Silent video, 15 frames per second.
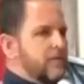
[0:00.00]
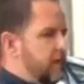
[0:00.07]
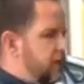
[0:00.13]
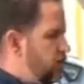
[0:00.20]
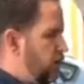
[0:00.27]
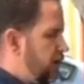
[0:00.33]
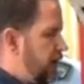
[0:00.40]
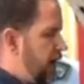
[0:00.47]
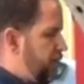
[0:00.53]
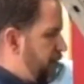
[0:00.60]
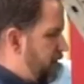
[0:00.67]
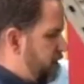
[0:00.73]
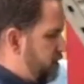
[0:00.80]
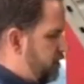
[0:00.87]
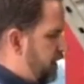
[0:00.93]
They do a lot
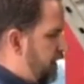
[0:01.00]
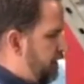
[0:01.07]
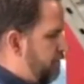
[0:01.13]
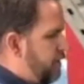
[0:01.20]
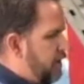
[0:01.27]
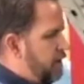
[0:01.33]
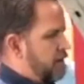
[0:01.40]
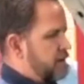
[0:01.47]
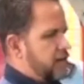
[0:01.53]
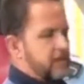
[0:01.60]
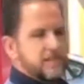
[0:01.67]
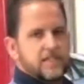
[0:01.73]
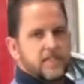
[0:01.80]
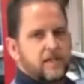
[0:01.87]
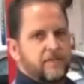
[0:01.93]
better job.
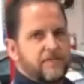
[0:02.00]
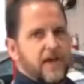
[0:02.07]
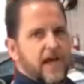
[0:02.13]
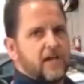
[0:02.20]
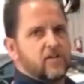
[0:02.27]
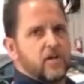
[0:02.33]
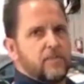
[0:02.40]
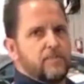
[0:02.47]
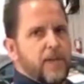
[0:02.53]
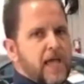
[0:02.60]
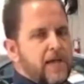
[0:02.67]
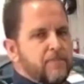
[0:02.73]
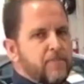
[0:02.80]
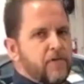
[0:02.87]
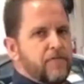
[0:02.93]
You can see the factory
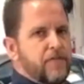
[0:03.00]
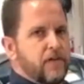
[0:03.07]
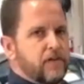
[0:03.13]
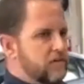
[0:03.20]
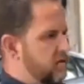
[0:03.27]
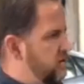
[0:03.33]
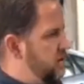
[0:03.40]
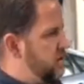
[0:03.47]
paper filter.